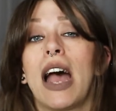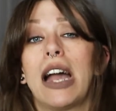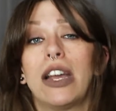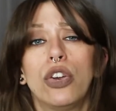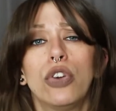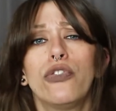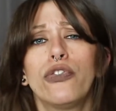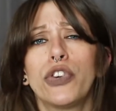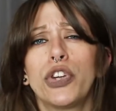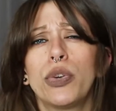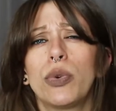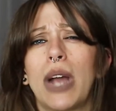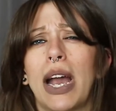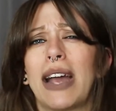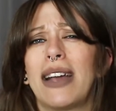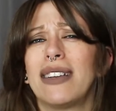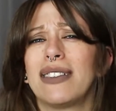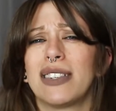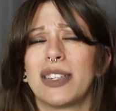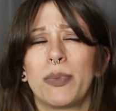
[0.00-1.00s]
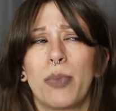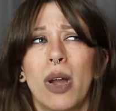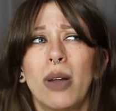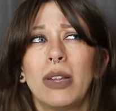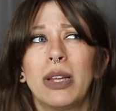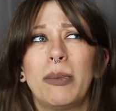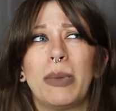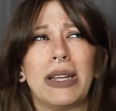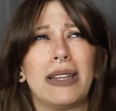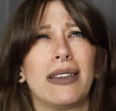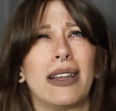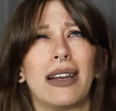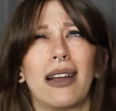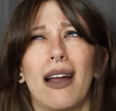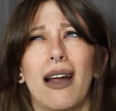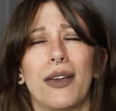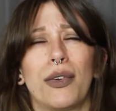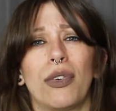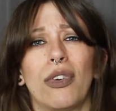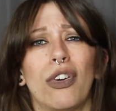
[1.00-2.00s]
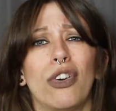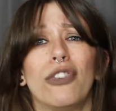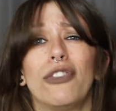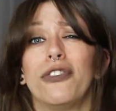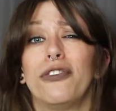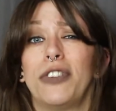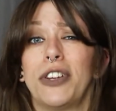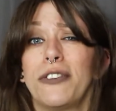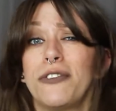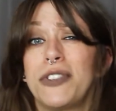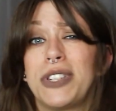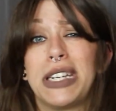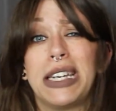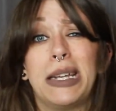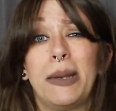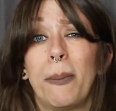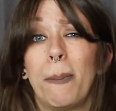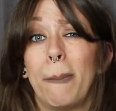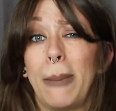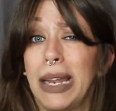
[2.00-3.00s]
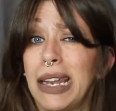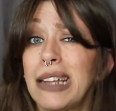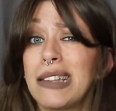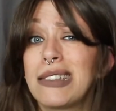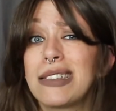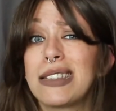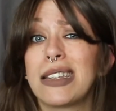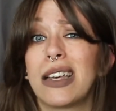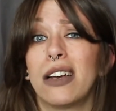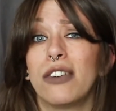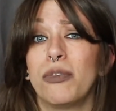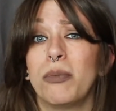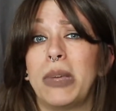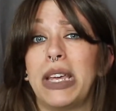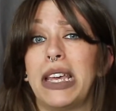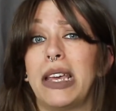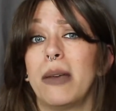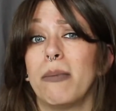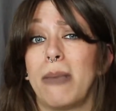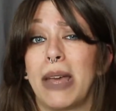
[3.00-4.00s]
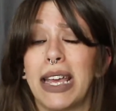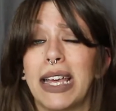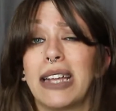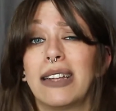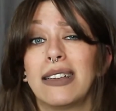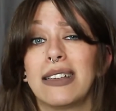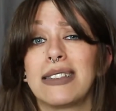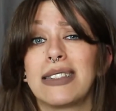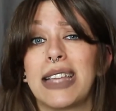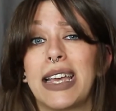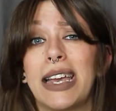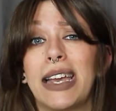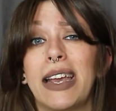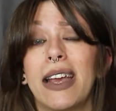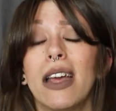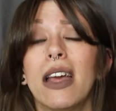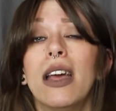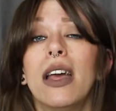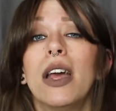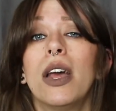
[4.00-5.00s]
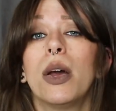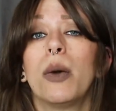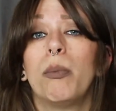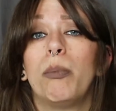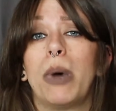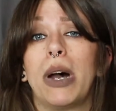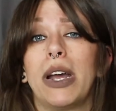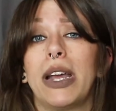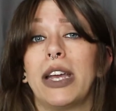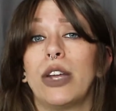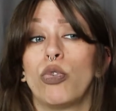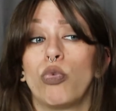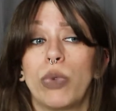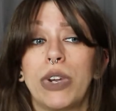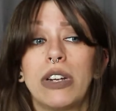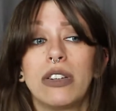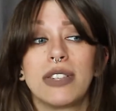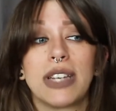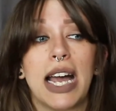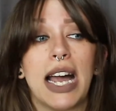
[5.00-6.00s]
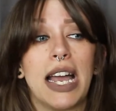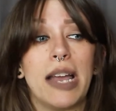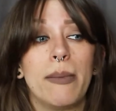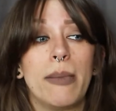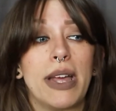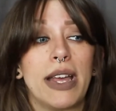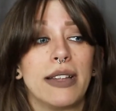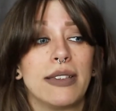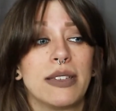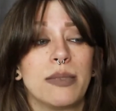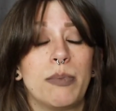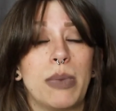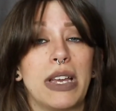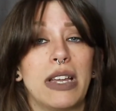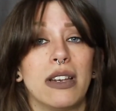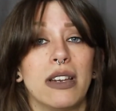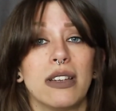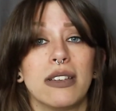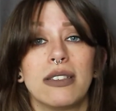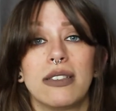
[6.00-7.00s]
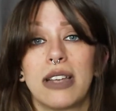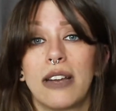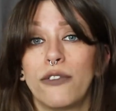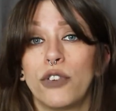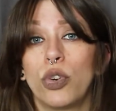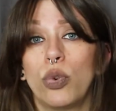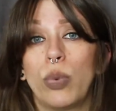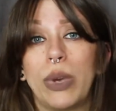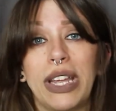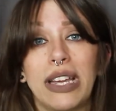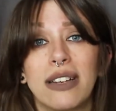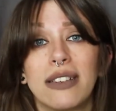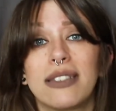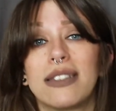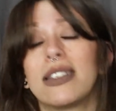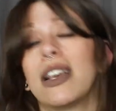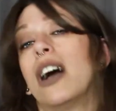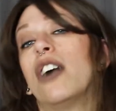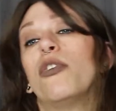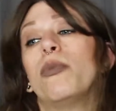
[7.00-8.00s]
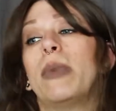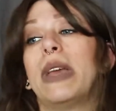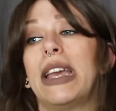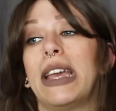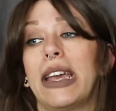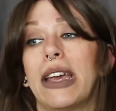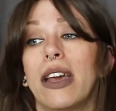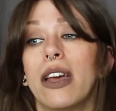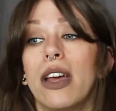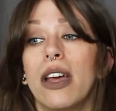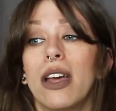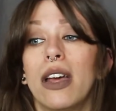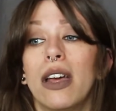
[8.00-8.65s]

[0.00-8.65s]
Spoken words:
I know for you guys, it's probably been like, I don't know, 15 minutes of me making this thing, but in real time, it's been several weeks of me